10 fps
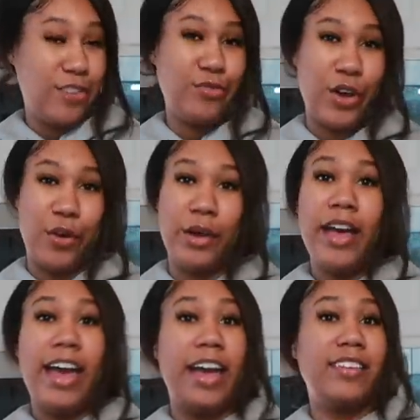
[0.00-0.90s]
you know,
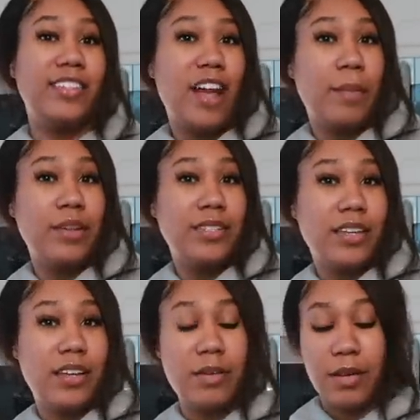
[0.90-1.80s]
have your Starbucks
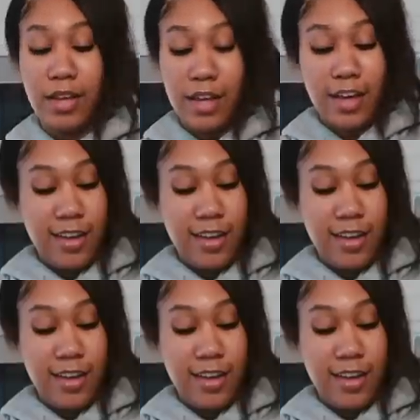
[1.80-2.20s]
cup,